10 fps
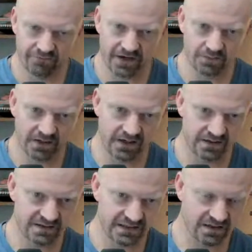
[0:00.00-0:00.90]
vitamin A
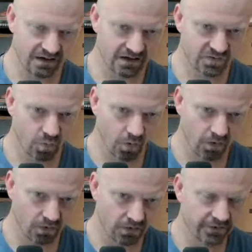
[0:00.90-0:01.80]
detox
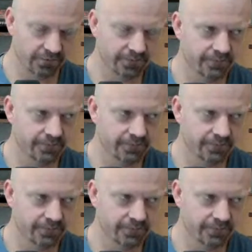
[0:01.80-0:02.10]
world